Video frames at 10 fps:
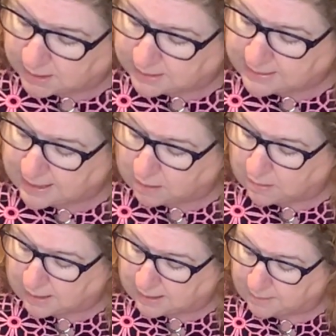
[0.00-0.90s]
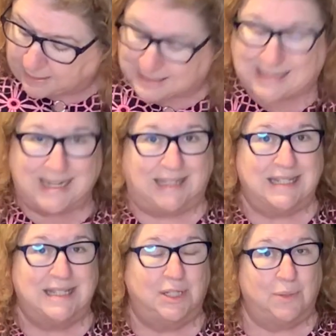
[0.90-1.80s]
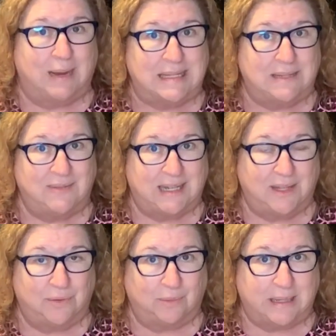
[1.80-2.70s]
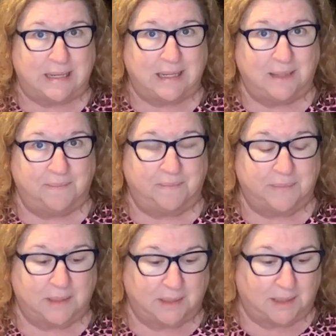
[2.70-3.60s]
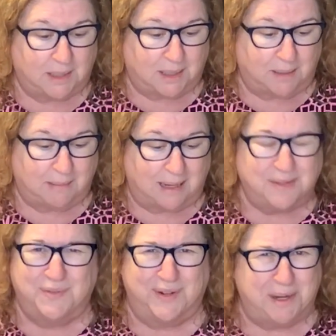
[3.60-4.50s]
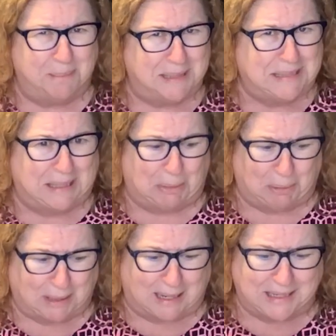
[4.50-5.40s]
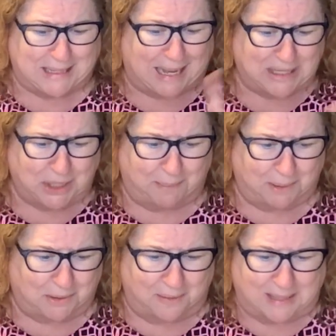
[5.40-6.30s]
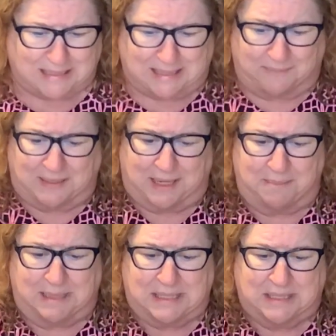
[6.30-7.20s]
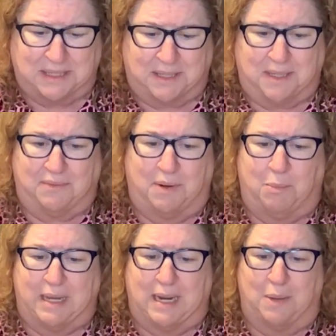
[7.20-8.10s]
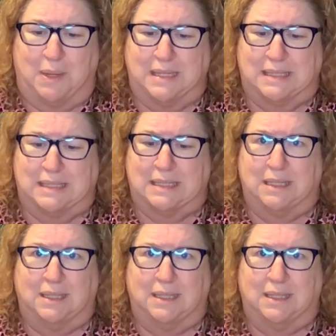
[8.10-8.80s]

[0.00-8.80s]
Now, I did not listen to the rest of day 3. I was very busy at work. I had to catch up on all that stuff that I missed from when I was